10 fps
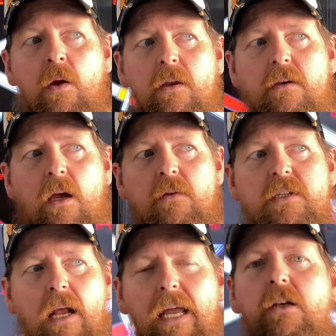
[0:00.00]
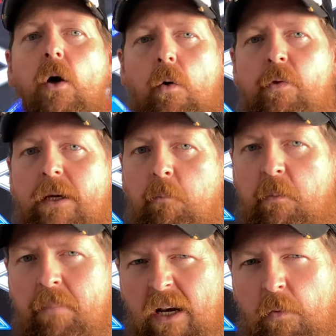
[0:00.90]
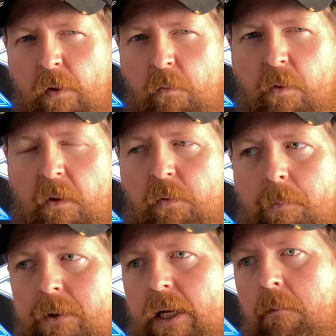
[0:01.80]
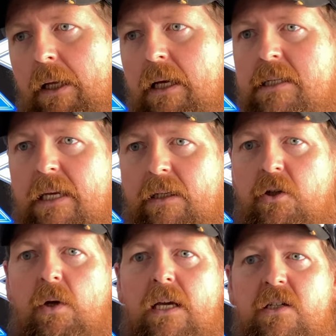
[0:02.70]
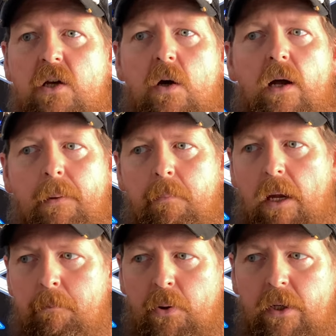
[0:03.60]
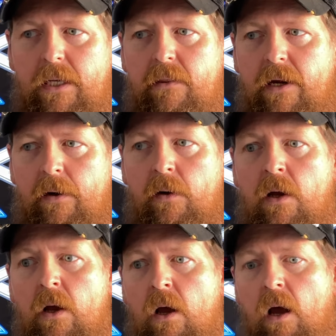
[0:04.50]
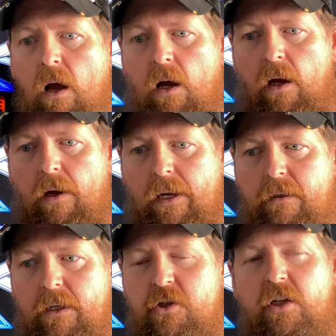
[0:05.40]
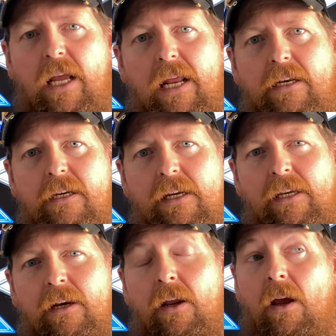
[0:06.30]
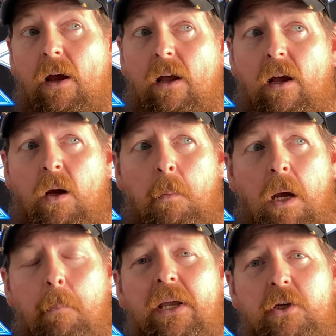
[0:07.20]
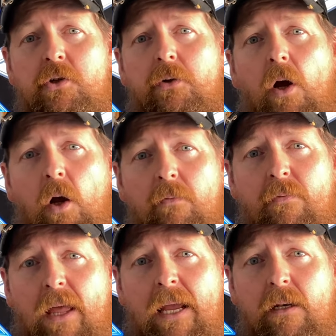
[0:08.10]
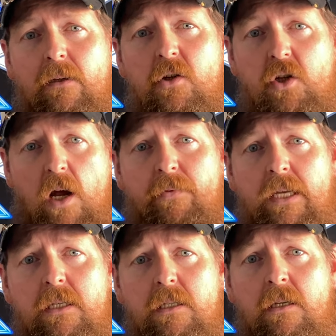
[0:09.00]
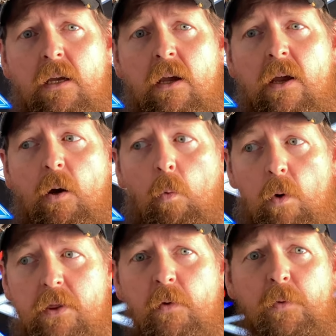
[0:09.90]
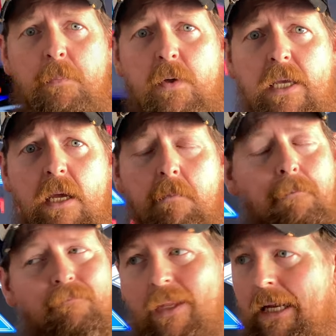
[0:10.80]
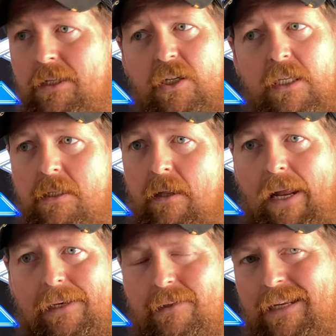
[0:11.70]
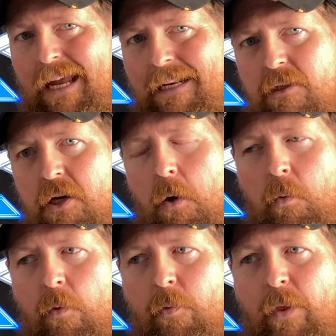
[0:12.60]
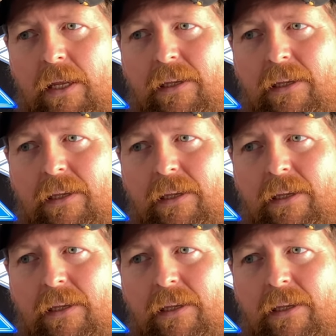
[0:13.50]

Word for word: knives that I don't think would benefit from a flipper tab. Like I said, you guys saw I, I put in there. Uh, I, I should have edited in um, a picture of that Chaves with a flipper tab. I just I I don't think